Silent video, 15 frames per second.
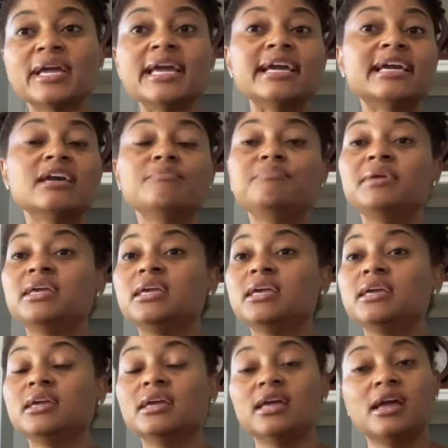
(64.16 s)
it could
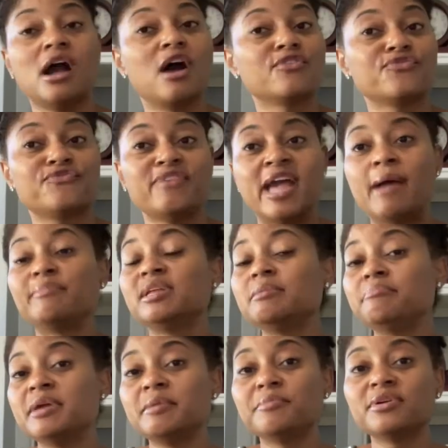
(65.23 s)
be a family
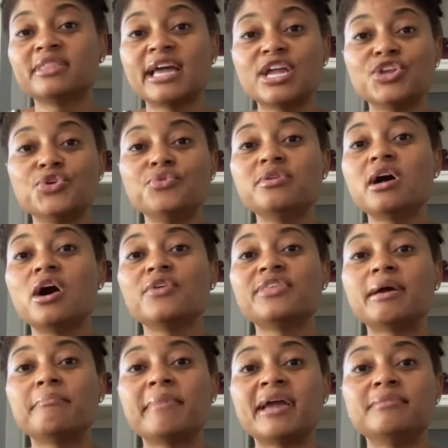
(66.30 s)
member that you know
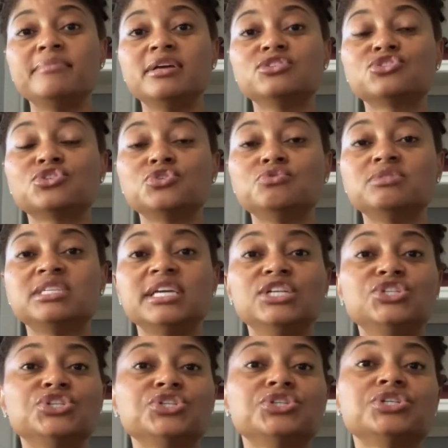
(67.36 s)
that may be a school
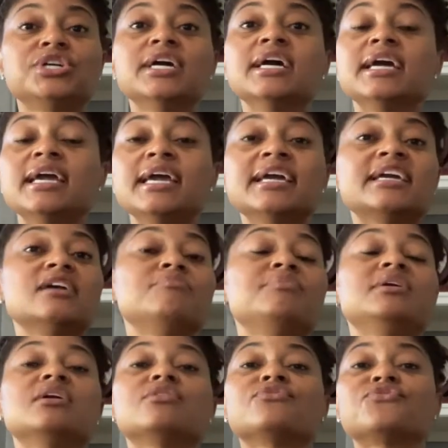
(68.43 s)
teacher. It could
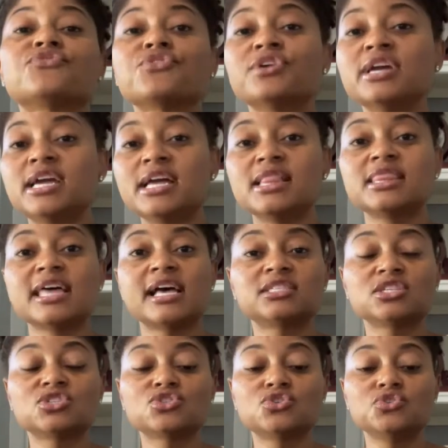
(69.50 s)
be a friend
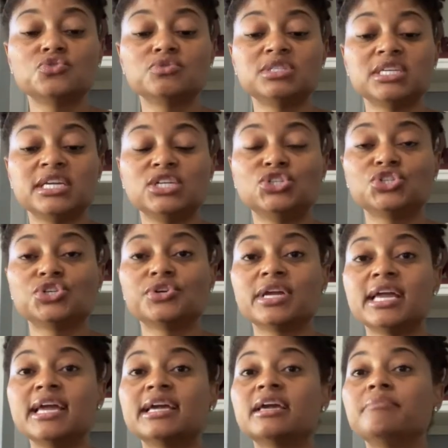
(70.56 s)
that's a school teacher.
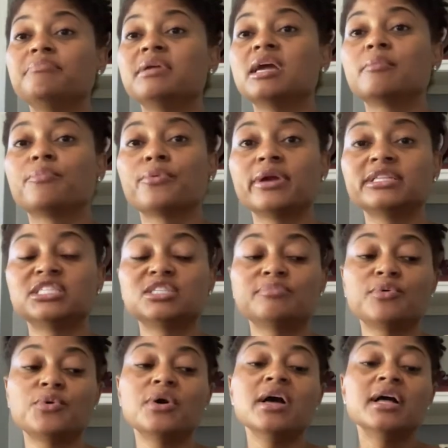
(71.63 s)
It could be a
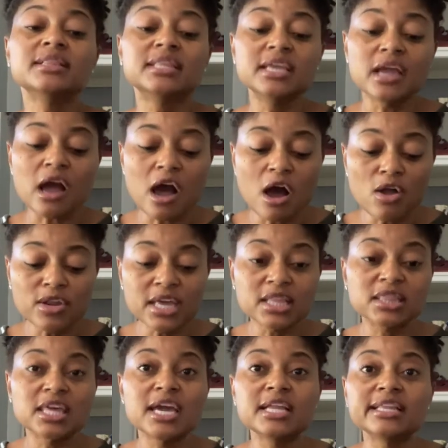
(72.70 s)
principal. The
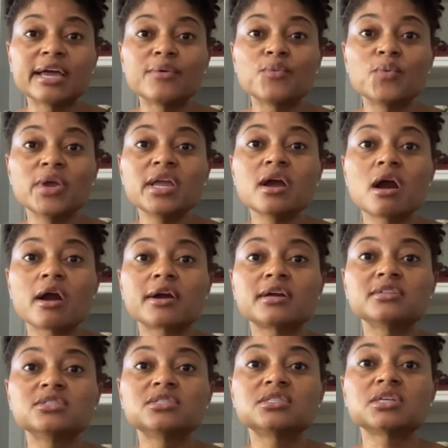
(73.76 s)
only thing that we are
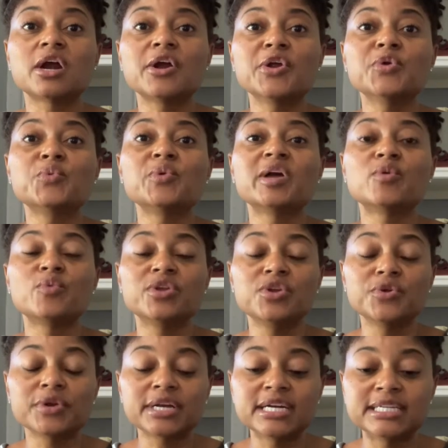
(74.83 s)
concerned with when
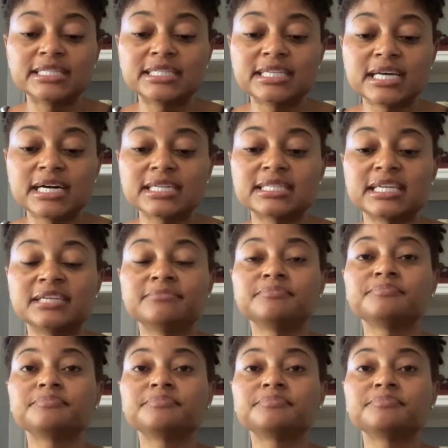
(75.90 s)
you're conducting